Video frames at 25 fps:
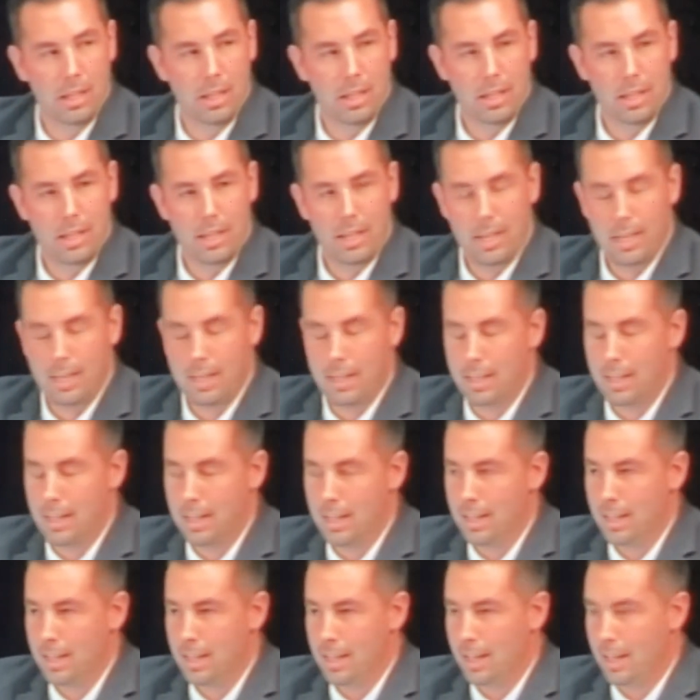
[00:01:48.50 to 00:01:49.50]
And
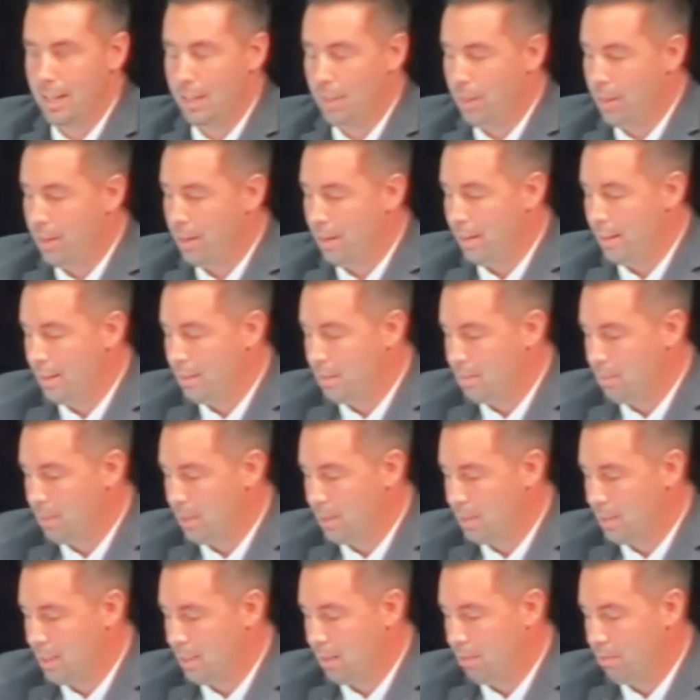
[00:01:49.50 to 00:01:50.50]
I thought to
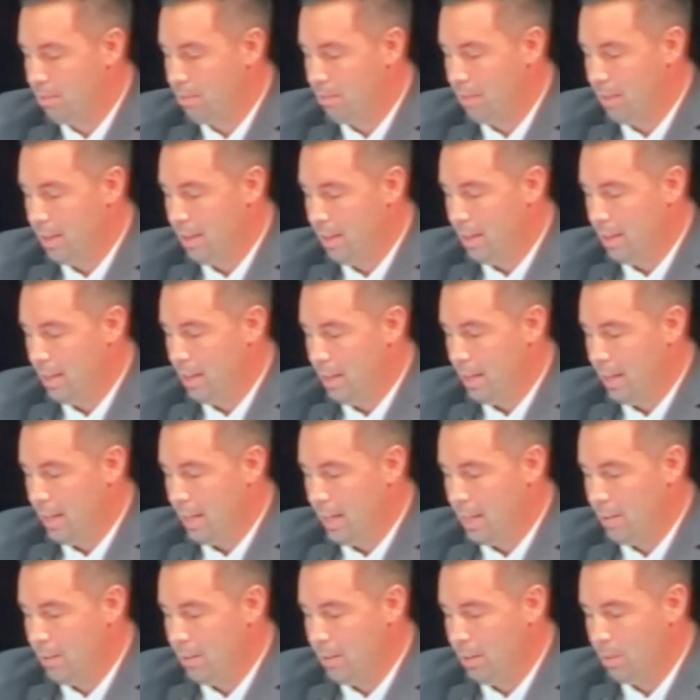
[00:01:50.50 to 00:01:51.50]
myself,
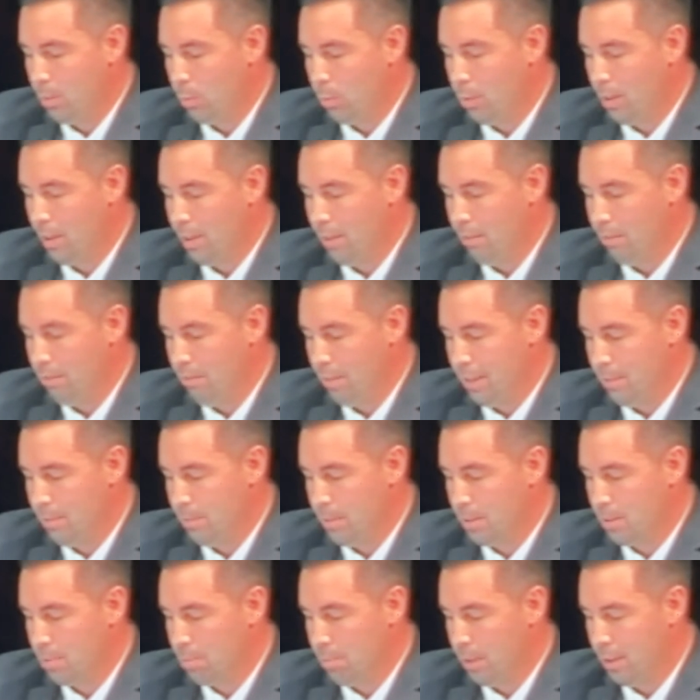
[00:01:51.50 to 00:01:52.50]
how can one
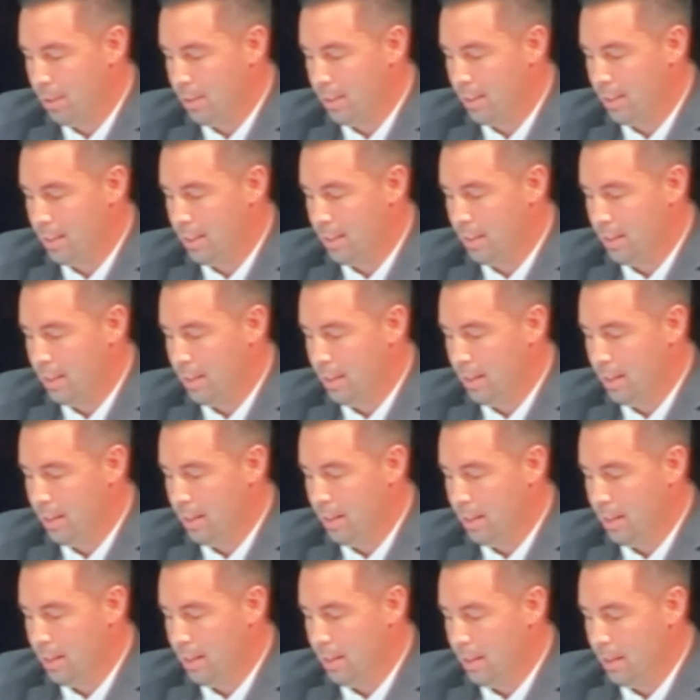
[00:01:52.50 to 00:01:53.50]
family's burden
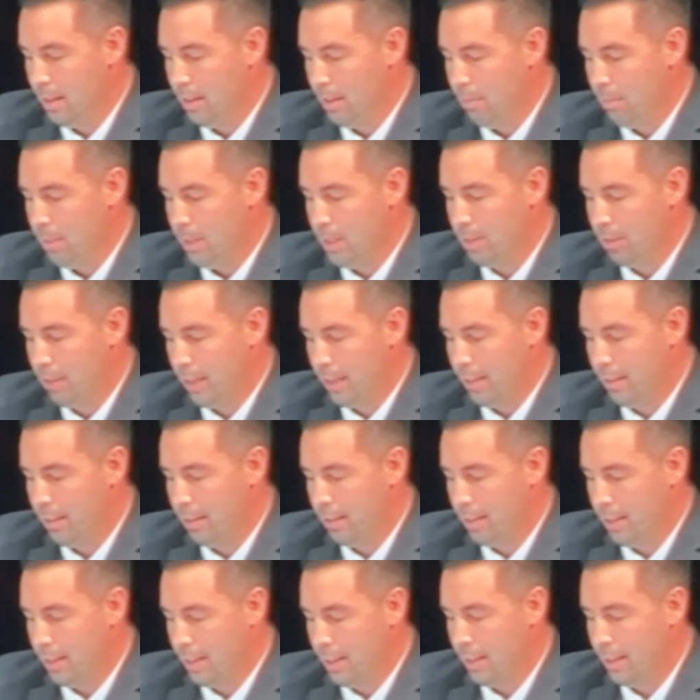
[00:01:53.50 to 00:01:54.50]
be greater
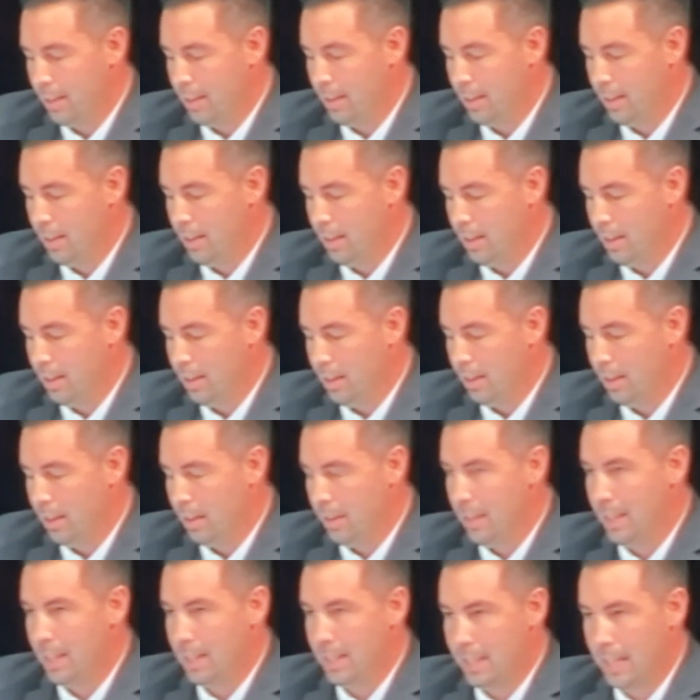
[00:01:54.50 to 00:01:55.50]
than the
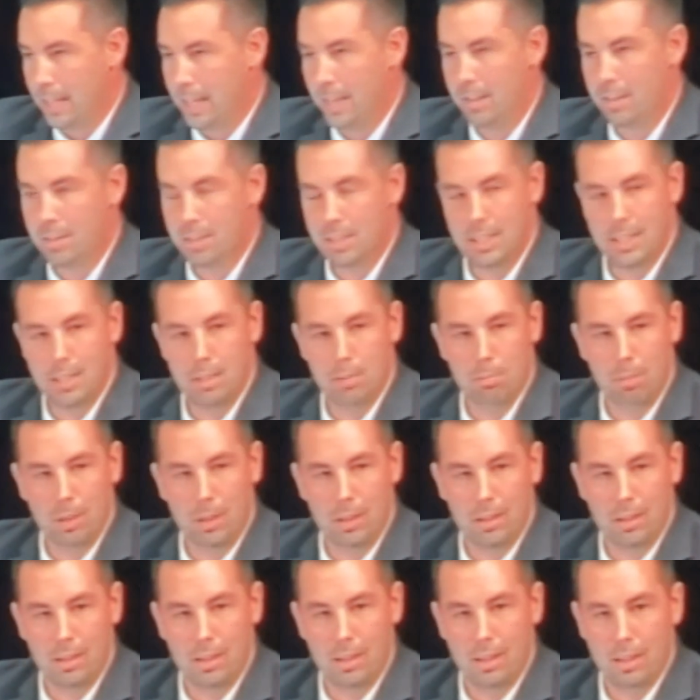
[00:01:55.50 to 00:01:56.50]
entire city's
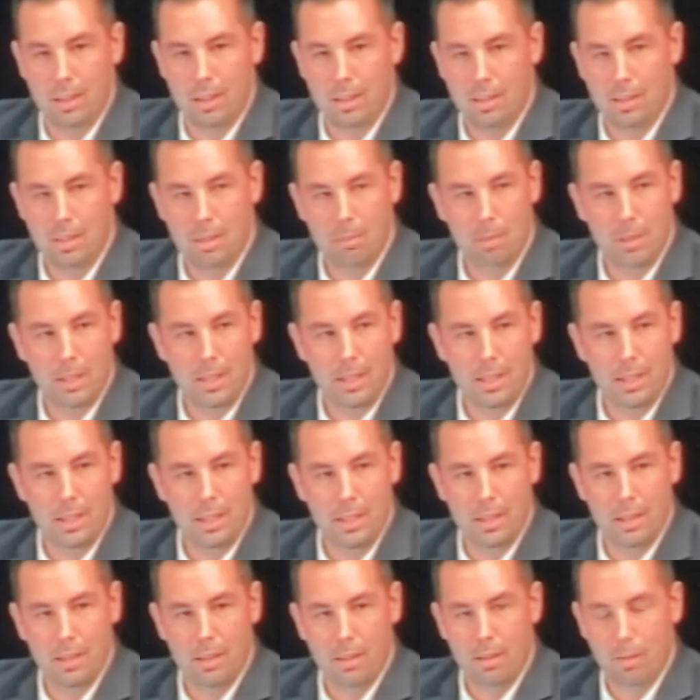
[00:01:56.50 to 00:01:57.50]
burden to be
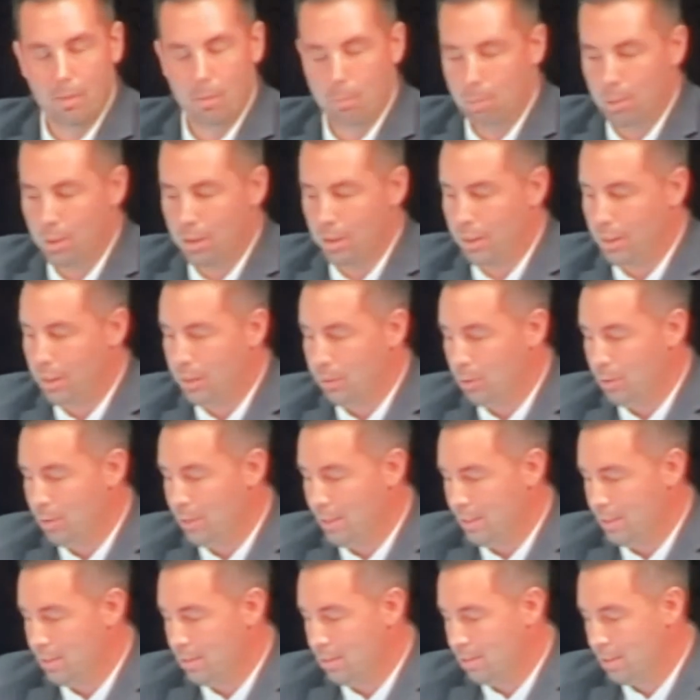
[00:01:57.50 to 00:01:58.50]
put through
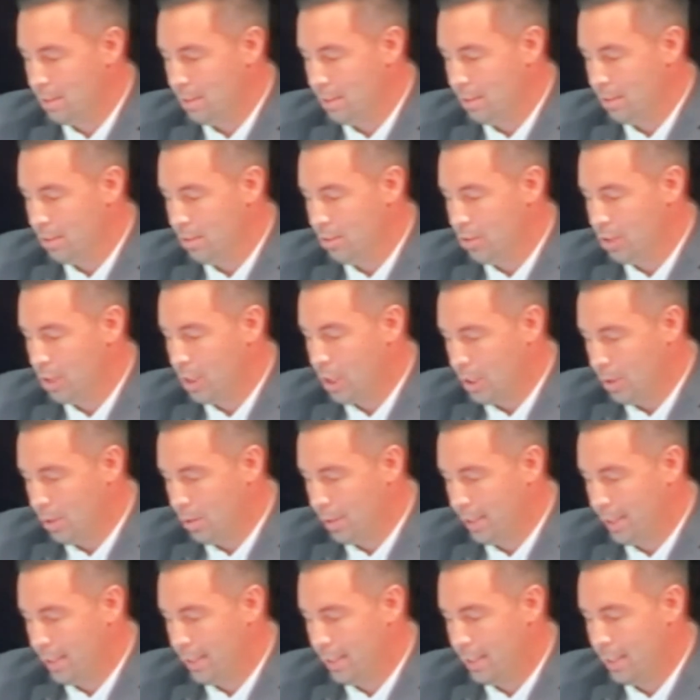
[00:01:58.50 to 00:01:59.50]
these
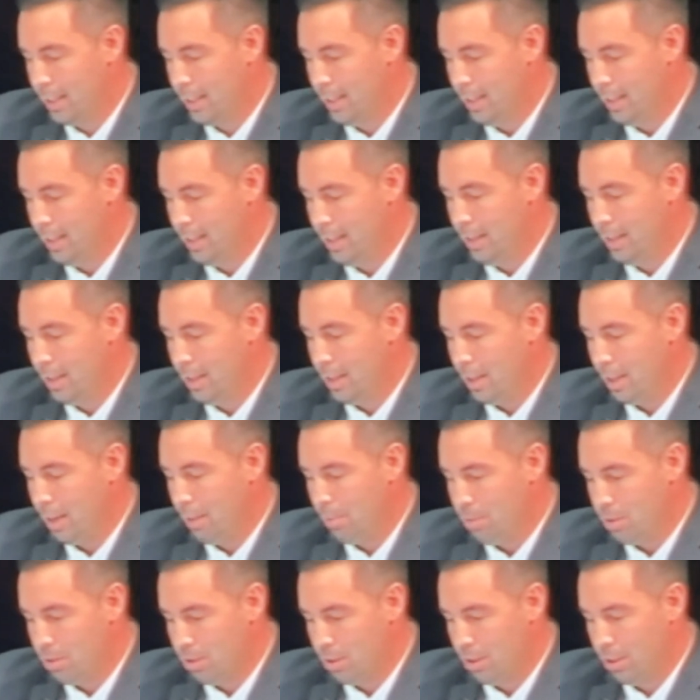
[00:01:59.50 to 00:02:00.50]
draconian,
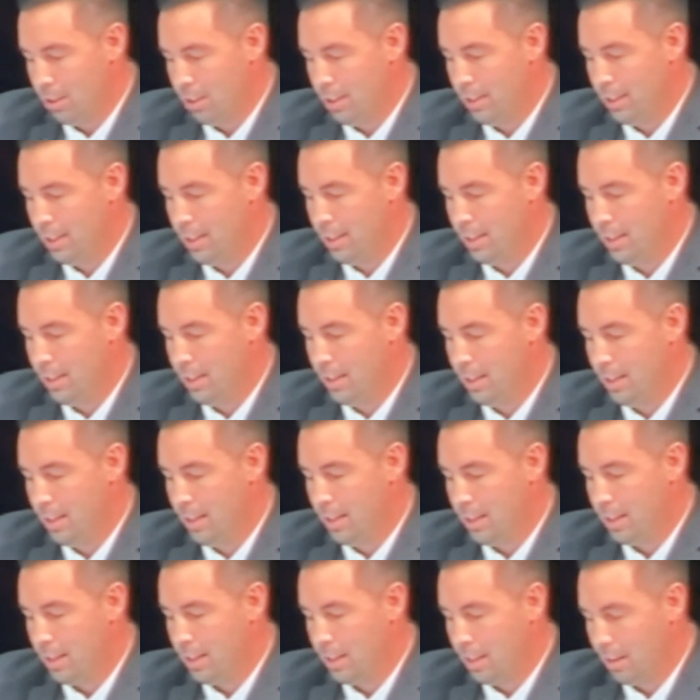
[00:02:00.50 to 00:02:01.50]
absurd
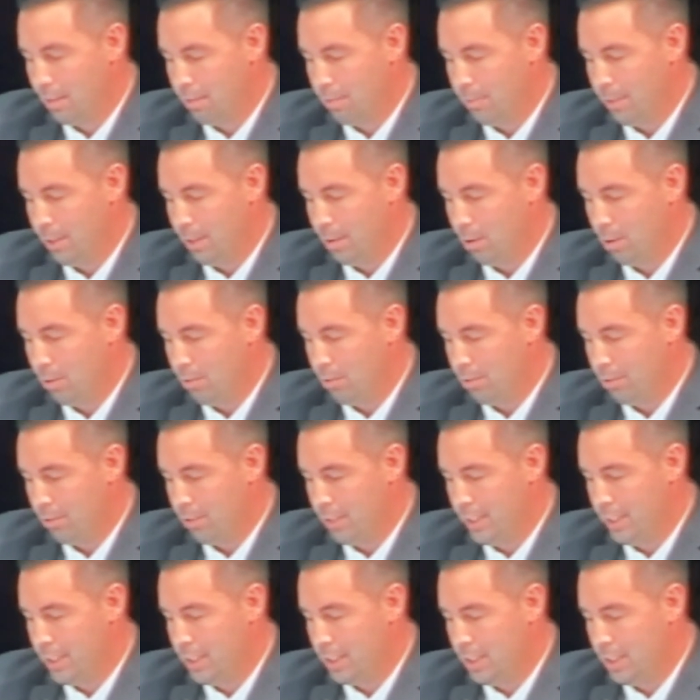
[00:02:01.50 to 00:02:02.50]
government overreach